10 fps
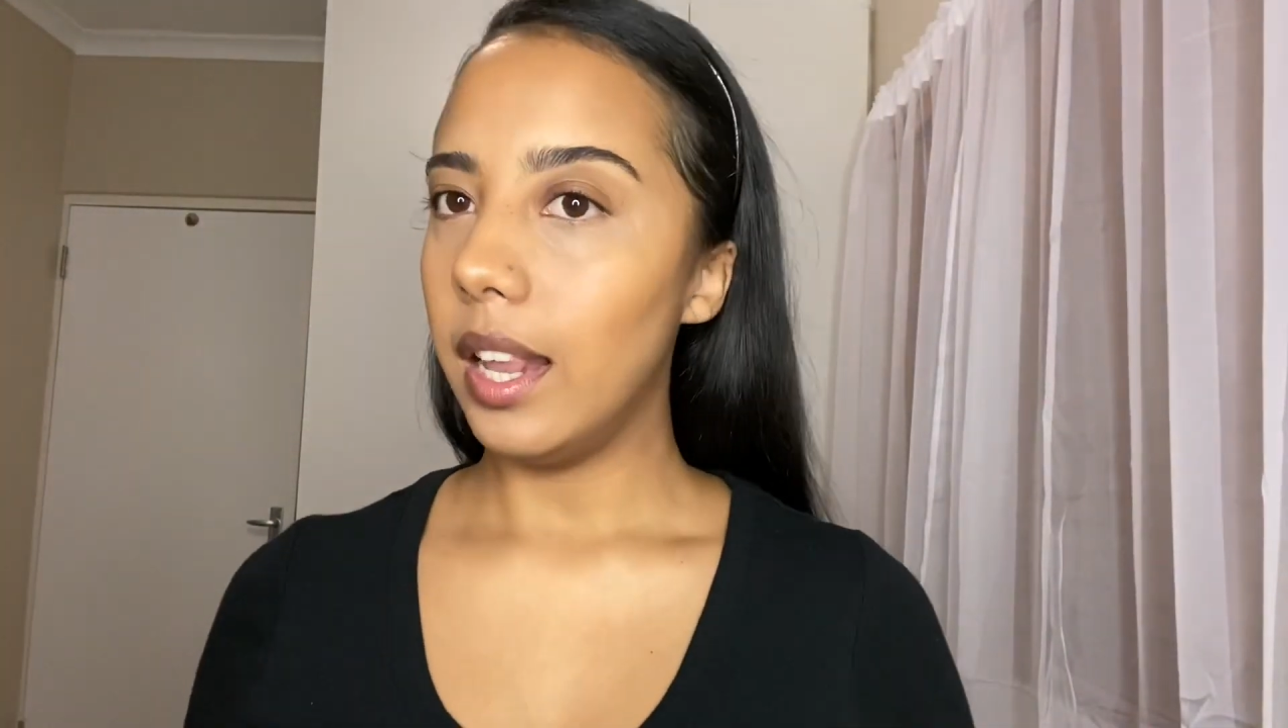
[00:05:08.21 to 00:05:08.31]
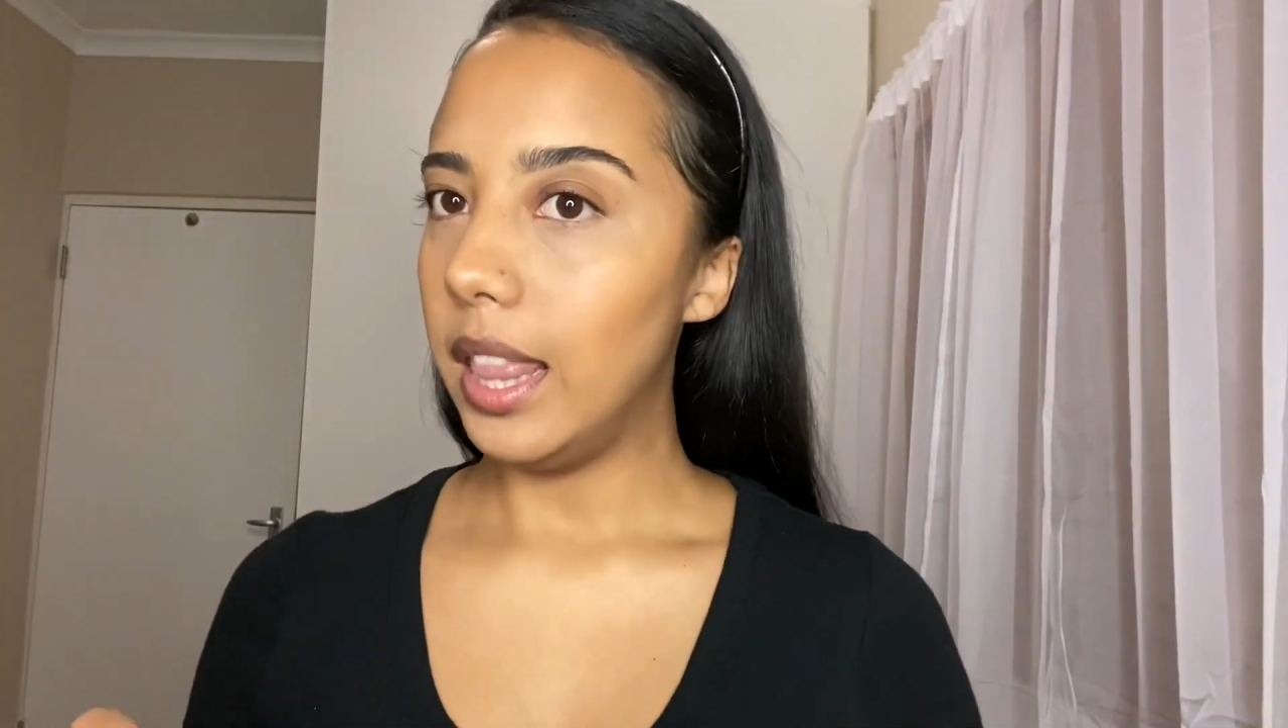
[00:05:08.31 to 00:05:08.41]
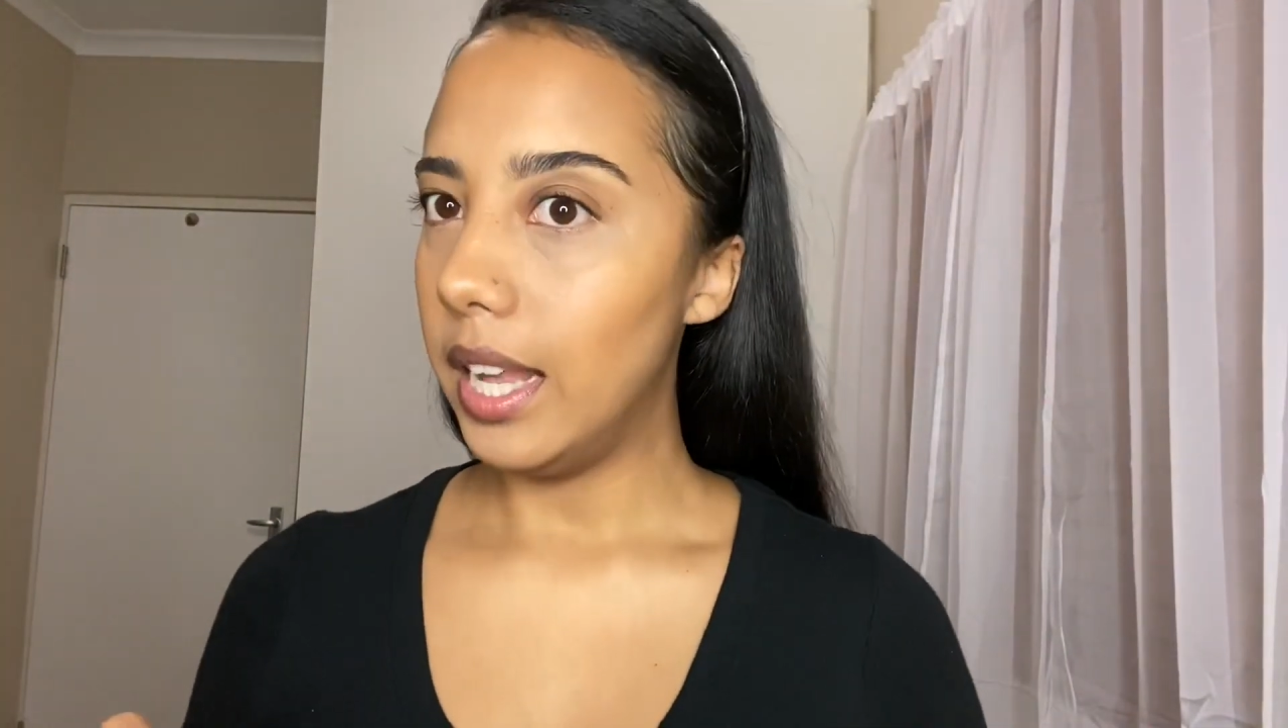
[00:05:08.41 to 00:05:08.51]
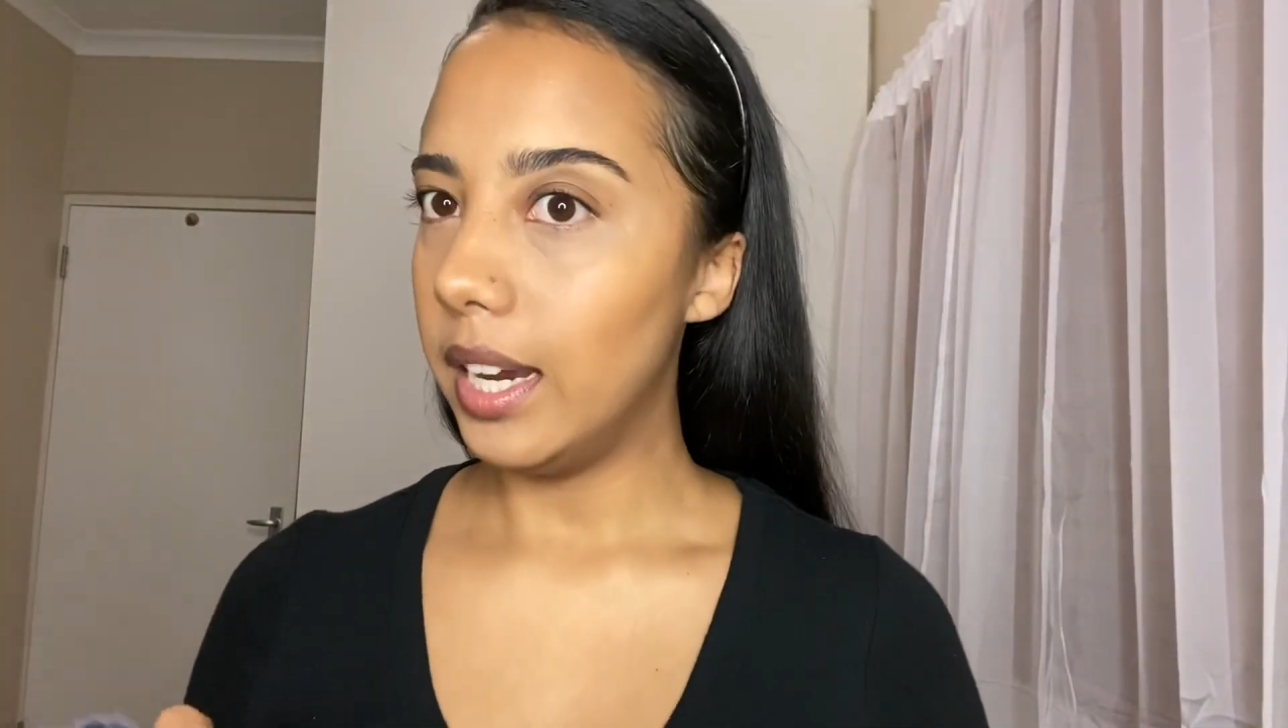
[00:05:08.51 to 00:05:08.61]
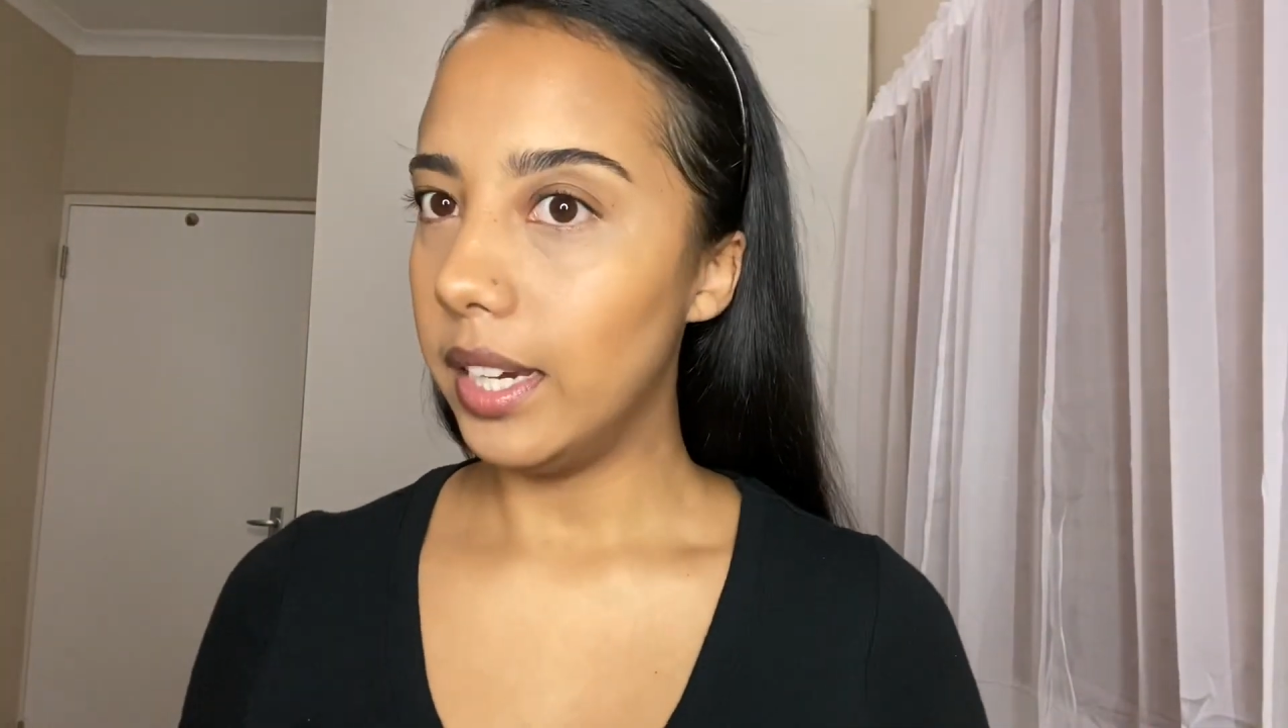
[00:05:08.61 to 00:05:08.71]

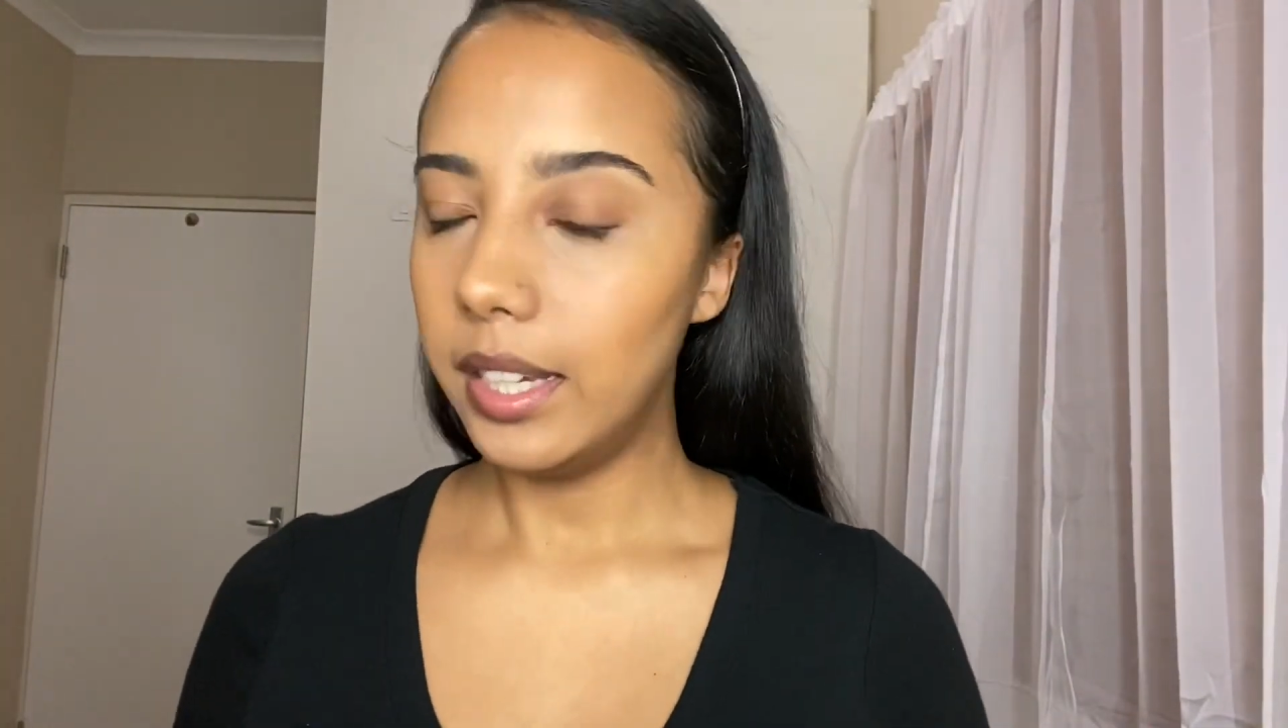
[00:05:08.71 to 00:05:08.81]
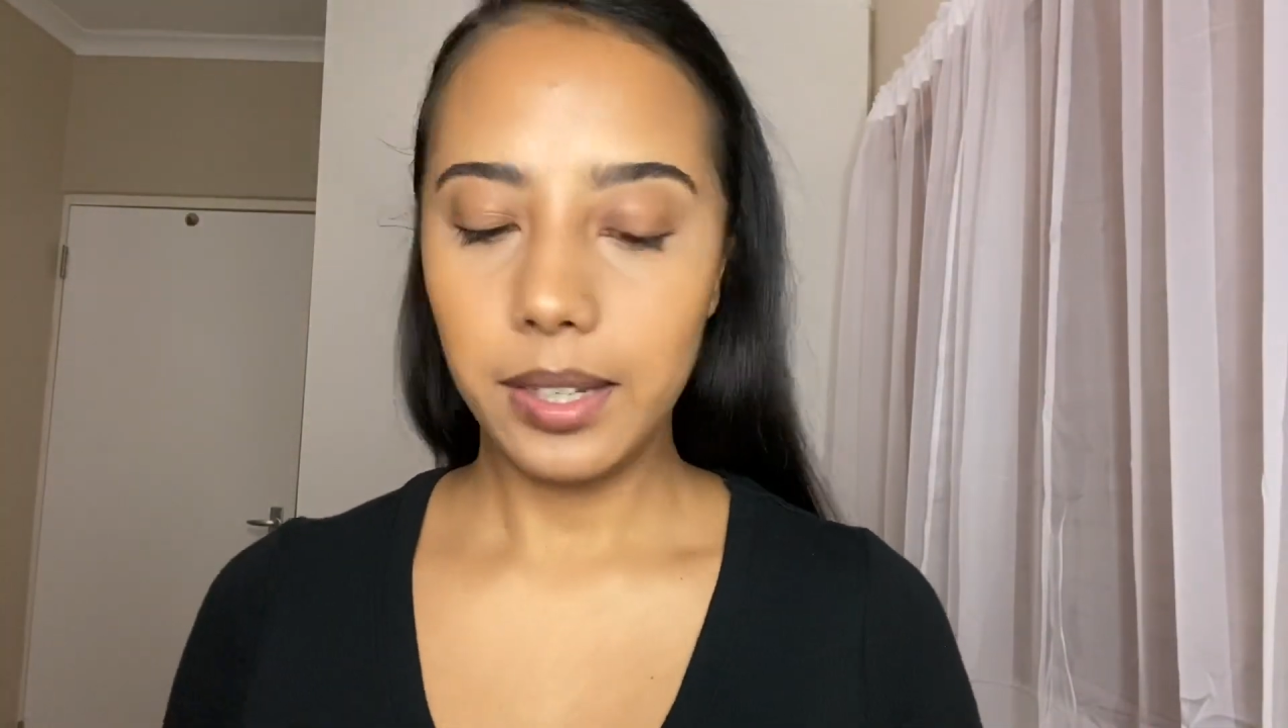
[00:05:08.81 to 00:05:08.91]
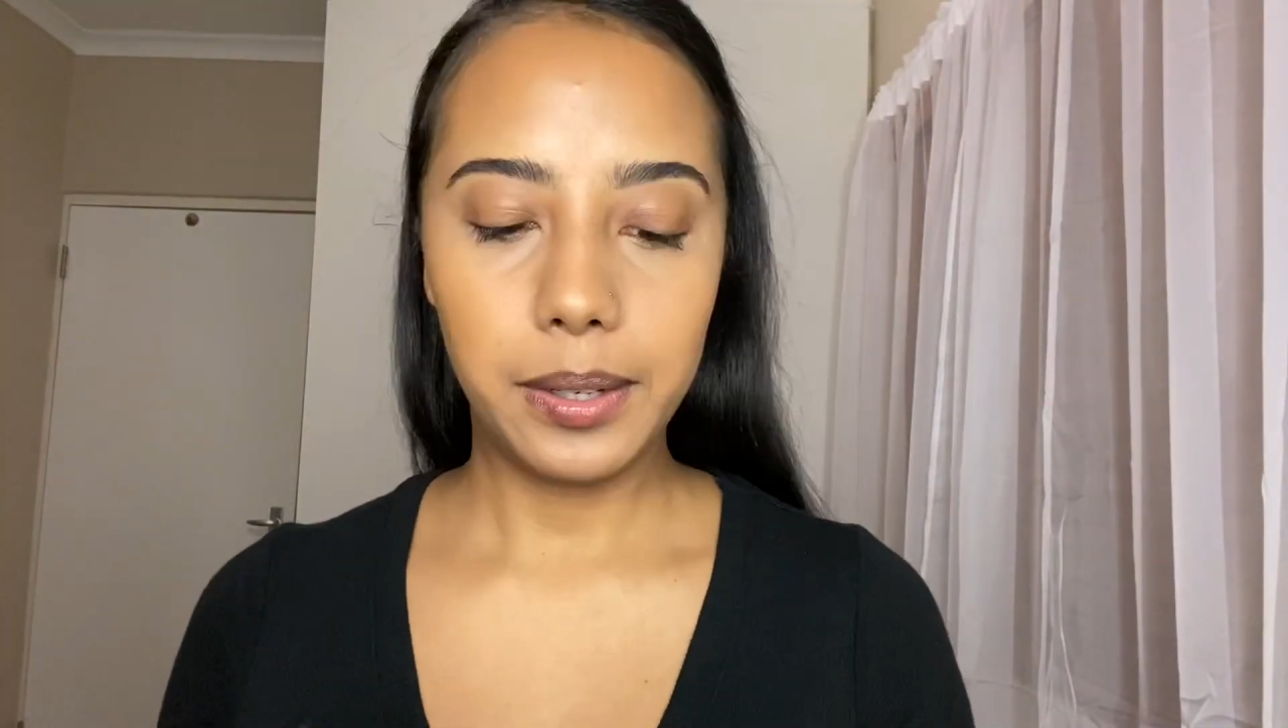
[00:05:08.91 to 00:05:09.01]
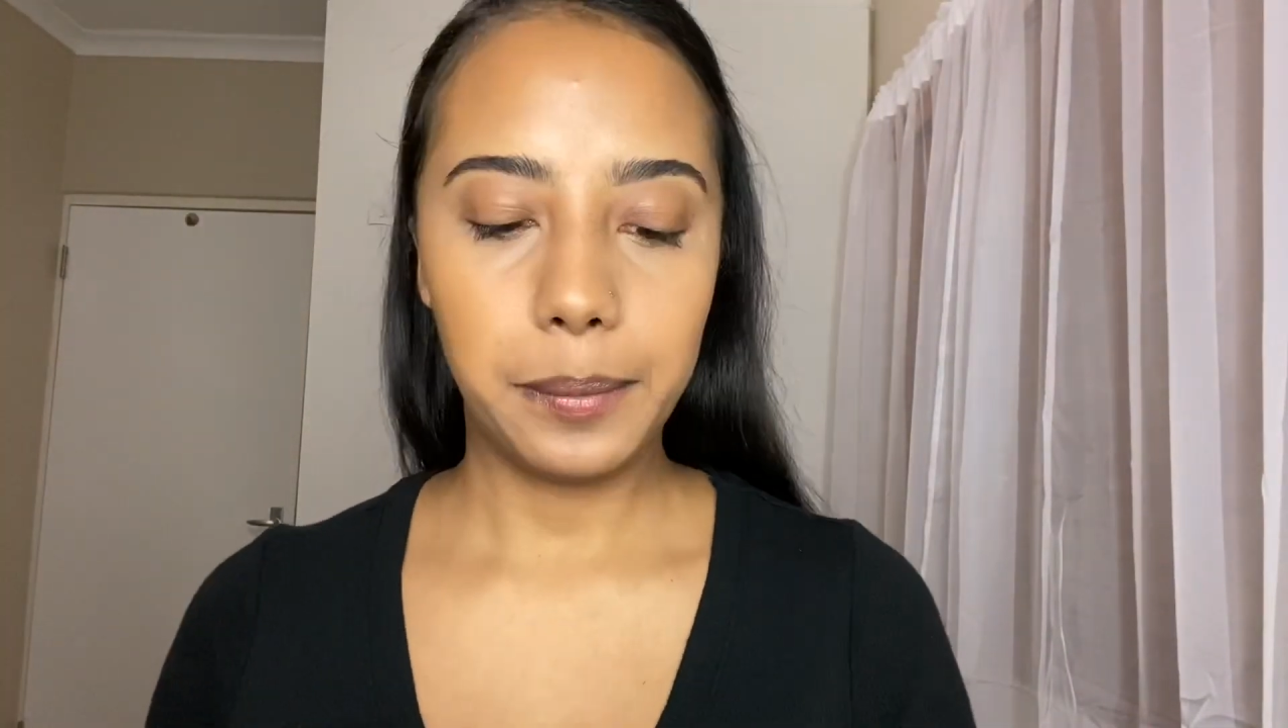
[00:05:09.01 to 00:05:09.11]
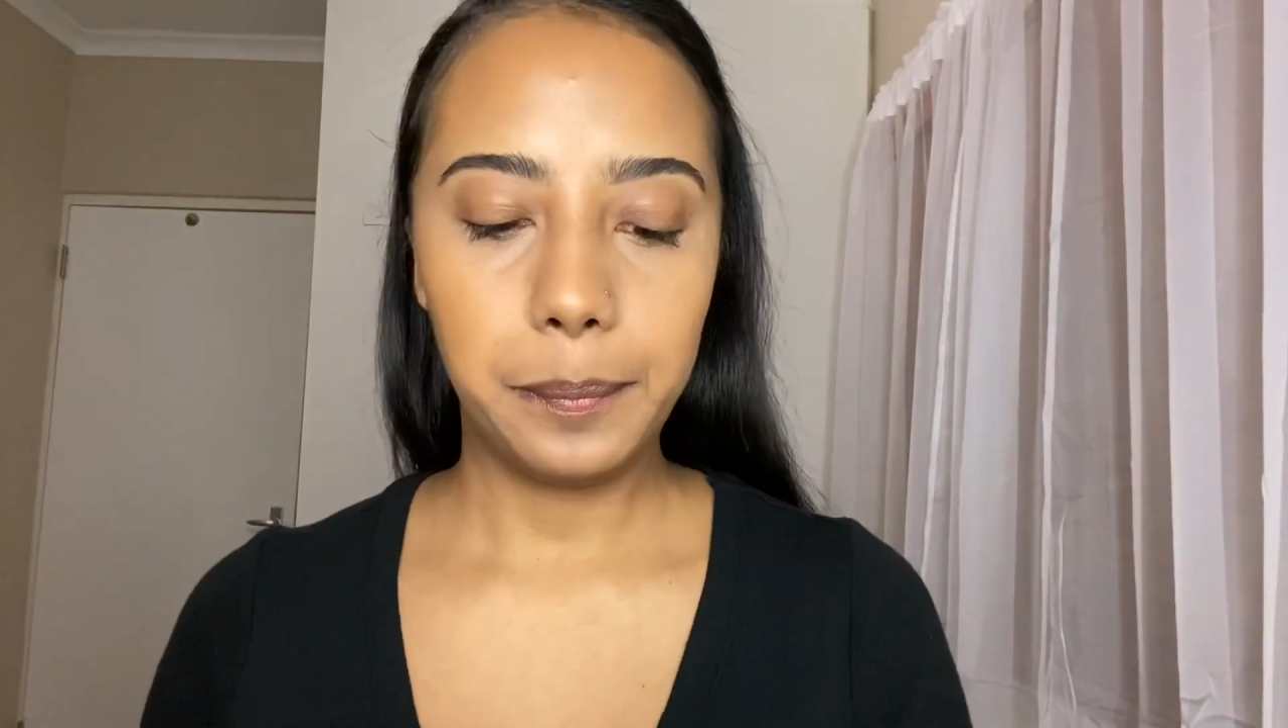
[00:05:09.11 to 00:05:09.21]
like.